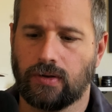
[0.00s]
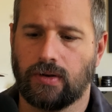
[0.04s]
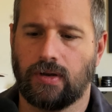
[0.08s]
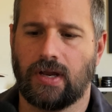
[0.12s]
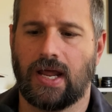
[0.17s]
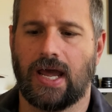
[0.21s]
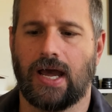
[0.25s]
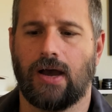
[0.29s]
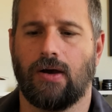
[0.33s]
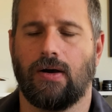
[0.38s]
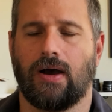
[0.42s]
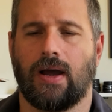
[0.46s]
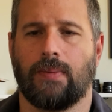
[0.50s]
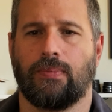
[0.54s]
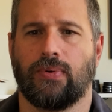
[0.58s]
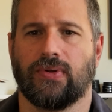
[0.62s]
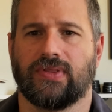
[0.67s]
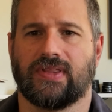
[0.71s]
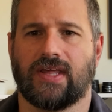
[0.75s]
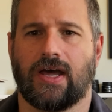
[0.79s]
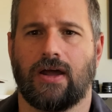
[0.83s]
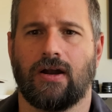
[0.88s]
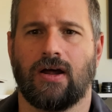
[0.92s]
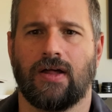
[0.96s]
Now I
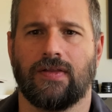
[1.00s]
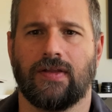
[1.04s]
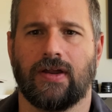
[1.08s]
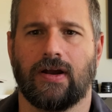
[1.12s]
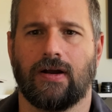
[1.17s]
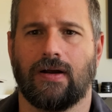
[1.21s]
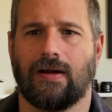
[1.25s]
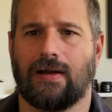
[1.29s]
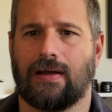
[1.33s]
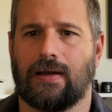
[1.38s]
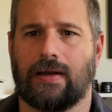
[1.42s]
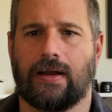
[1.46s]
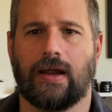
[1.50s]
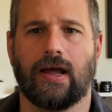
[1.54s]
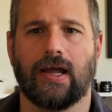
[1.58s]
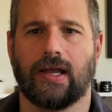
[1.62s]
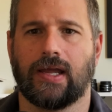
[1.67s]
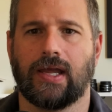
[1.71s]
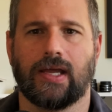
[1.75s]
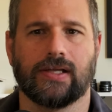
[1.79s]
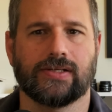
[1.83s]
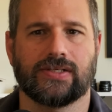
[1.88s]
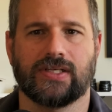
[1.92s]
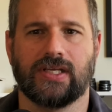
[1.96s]
put that on there and I
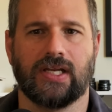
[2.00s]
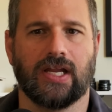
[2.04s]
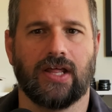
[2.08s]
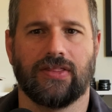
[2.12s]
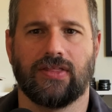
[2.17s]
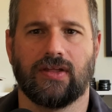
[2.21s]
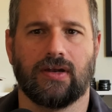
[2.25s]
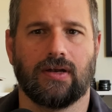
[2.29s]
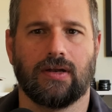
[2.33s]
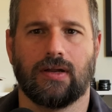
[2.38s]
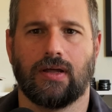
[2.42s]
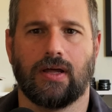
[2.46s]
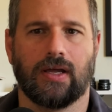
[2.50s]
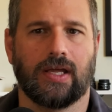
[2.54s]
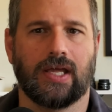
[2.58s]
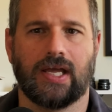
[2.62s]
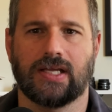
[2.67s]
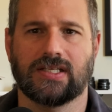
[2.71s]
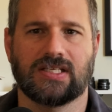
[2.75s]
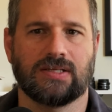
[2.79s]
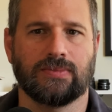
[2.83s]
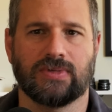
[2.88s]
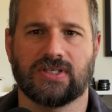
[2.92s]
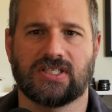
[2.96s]
can't see nothing. I
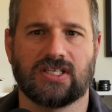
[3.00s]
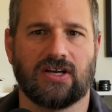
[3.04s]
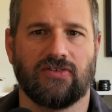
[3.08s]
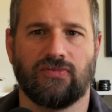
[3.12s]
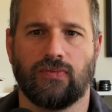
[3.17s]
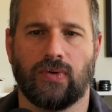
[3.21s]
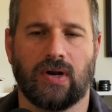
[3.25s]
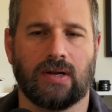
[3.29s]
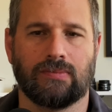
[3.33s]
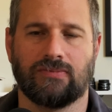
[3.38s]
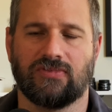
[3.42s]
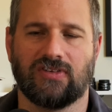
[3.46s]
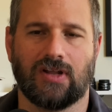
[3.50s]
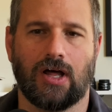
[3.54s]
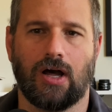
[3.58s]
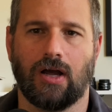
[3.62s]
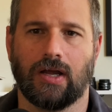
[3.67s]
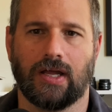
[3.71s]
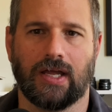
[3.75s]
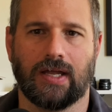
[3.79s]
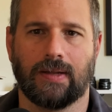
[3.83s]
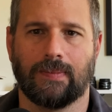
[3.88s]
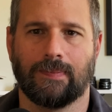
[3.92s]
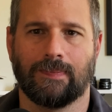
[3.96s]
can't see myself when I'm
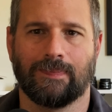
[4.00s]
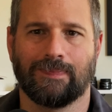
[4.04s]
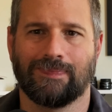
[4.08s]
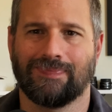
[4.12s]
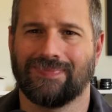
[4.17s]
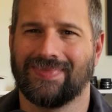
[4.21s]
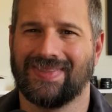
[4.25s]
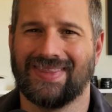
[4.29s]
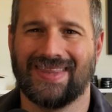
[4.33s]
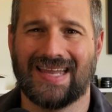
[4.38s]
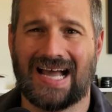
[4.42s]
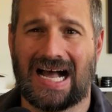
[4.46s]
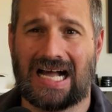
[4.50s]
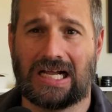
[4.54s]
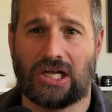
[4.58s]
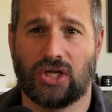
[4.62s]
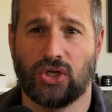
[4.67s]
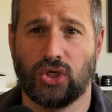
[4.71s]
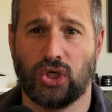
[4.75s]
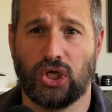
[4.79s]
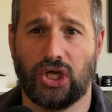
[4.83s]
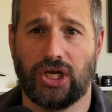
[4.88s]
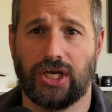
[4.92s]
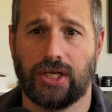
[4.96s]
vlogging not
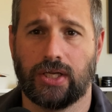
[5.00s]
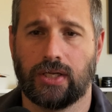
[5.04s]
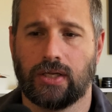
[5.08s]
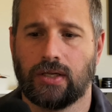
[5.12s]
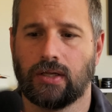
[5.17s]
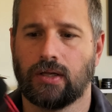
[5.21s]
good.